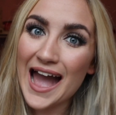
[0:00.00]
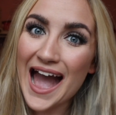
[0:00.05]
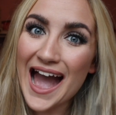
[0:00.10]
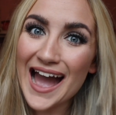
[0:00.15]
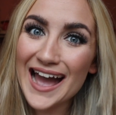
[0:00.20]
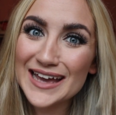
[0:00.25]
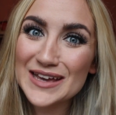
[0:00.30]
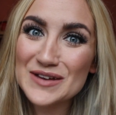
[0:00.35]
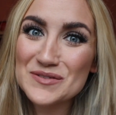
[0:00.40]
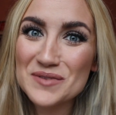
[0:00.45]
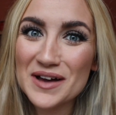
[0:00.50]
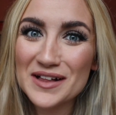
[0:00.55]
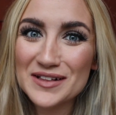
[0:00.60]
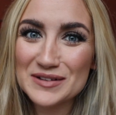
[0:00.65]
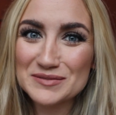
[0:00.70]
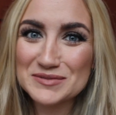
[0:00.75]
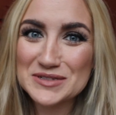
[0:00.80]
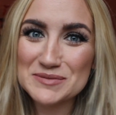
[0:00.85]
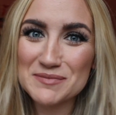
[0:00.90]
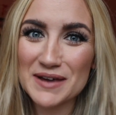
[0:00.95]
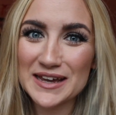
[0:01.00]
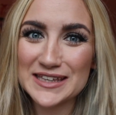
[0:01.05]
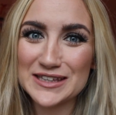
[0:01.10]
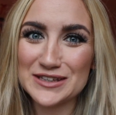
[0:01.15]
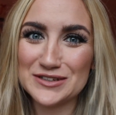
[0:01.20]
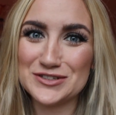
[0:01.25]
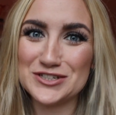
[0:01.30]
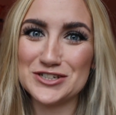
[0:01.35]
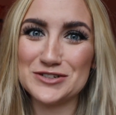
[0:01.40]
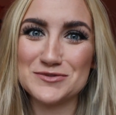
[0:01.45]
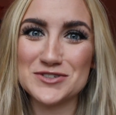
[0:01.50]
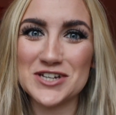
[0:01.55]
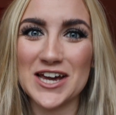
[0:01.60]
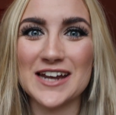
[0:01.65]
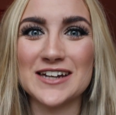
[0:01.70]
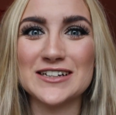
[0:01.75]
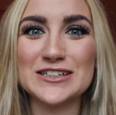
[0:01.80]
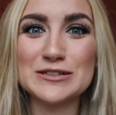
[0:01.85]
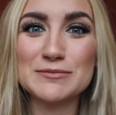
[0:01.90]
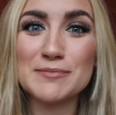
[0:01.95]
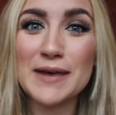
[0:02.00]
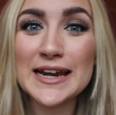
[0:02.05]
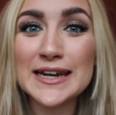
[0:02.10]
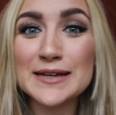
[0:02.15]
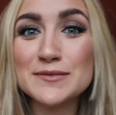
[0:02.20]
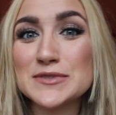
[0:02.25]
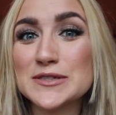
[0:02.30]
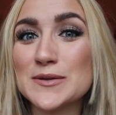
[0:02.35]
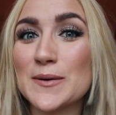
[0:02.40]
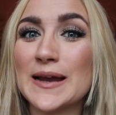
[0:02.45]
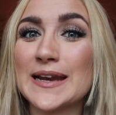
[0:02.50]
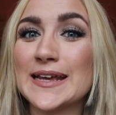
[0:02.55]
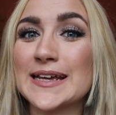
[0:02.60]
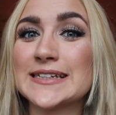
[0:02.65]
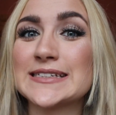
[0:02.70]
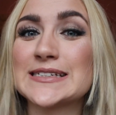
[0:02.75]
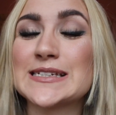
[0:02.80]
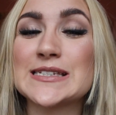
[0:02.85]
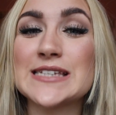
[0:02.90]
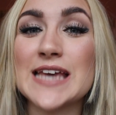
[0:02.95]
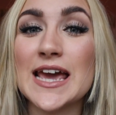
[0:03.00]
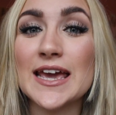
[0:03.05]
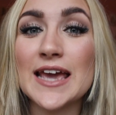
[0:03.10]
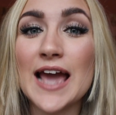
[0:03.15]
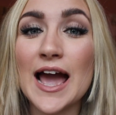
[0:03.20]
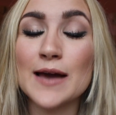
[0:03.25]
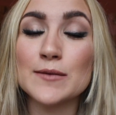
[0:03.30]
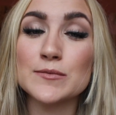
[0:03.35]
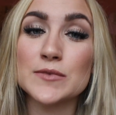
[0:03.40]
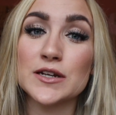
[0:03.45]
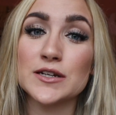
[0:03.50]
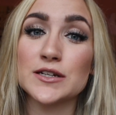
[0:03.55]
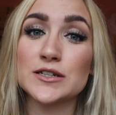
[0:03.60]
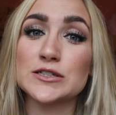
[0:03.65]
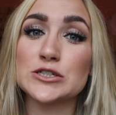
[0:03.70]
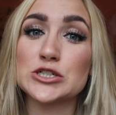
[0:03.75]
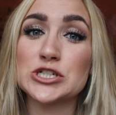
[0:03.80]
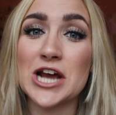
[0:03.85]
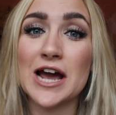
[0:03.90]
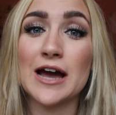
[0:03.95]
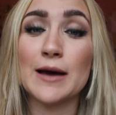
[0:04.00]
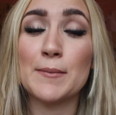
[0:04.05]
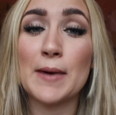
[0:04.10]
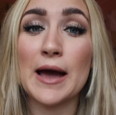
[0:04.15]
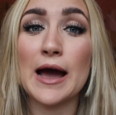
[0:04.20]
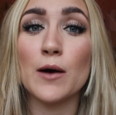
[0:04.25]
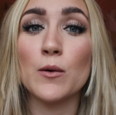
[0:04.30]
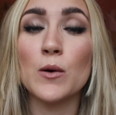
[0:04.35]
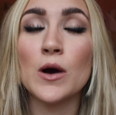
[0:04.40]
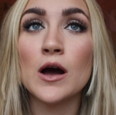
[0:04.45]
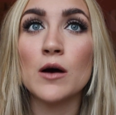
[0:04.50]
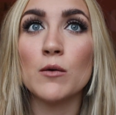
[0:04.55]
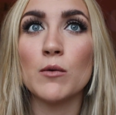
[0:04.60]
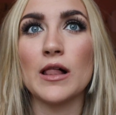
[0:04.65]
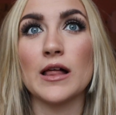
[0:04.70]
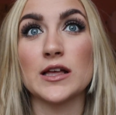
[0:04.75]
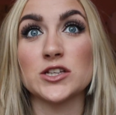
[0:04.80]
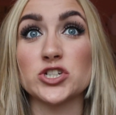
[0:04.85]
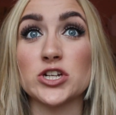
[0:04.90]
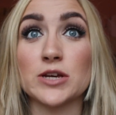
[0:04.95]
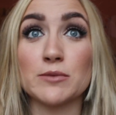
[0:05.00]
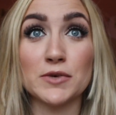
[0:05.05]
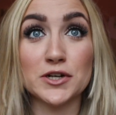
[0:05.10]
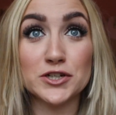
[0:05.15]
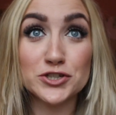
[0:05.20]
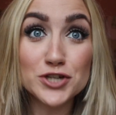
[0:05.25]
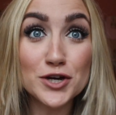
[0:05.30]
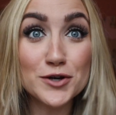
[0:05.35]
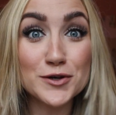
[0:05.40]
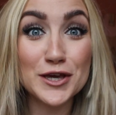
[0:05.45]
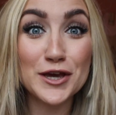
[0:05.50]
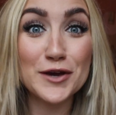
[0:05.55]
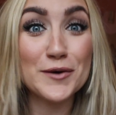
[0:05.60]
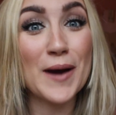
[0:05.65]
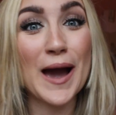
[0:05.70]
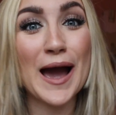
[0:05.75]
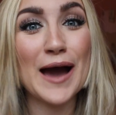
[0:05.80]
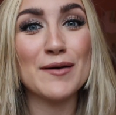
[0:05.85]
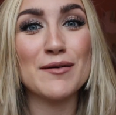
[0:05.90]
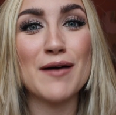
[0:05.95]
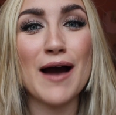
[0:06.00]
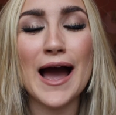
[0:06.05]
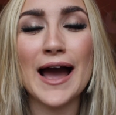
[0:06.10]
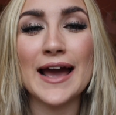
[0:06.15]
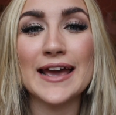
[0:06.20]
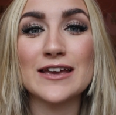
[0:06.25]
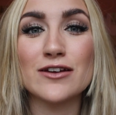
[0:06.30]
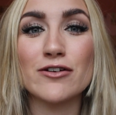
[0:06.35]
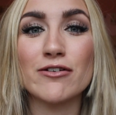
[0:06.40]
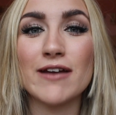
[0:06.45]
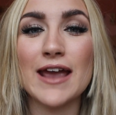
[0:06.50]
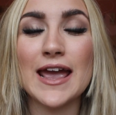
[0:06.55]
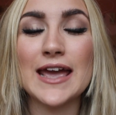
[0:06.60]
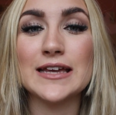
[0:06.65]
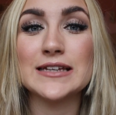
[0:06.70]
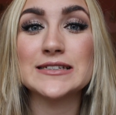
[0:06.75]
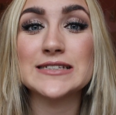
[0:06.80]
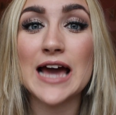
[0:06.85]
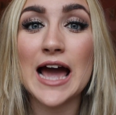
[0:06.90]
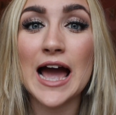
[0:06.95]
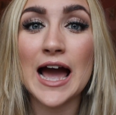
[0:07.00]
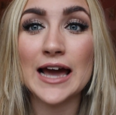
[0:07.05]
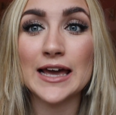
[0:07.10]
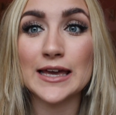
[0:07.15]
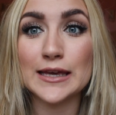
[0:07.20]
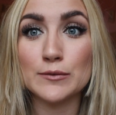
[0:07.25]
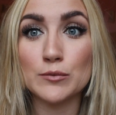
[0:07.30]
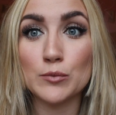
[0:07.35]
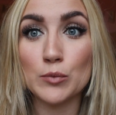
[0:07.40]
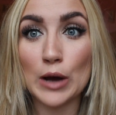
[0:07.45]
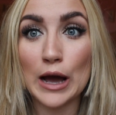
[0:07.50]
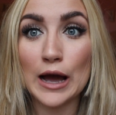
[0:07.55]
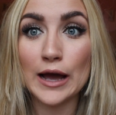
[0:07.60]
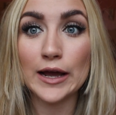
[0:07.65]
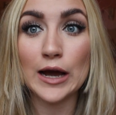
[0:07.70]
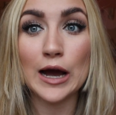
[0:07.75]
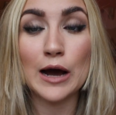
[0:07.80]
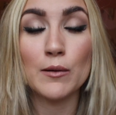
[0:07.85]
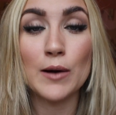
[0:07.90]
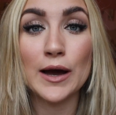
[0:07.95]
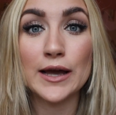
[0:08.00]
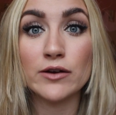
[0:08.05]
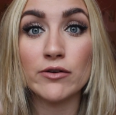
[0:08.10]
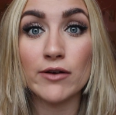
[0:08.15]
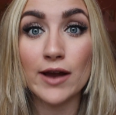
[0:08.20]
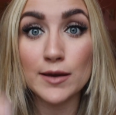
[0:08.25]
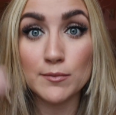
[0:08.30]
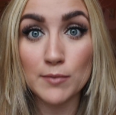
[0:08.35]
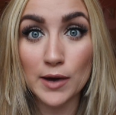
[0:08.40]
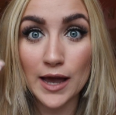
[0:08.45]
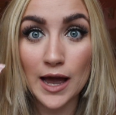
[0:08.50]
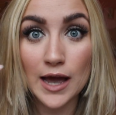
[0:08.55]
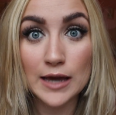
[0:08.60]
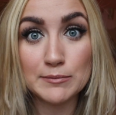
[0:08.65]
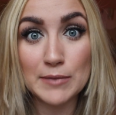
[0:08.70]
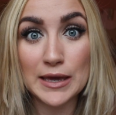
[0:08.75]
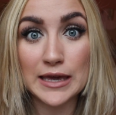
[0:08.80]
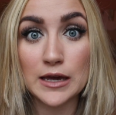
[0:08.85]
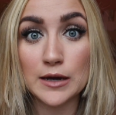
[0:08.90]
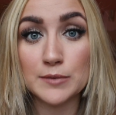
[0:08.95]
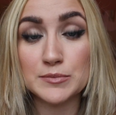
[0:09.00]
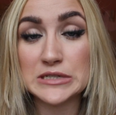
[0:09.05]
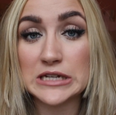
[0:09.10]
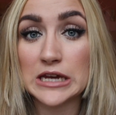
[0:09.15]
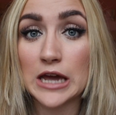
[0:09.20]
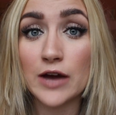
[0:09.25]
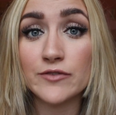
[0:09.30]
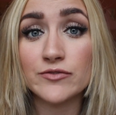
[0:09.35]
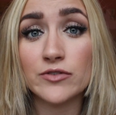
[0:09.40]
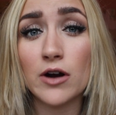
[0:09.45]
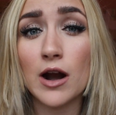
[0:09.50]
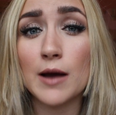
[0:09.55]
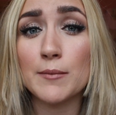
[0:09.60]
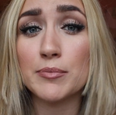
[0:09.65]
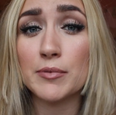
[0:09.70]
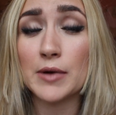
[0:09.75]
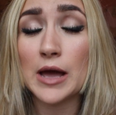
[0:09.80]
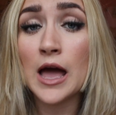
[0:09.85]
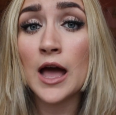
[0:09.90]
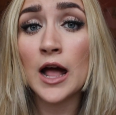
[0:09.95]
Hi and welcome to my YouTube channel. My name's Gwenny and today I'm going to chat about, well actually I'm going to show you how I create my eye makeup to cover up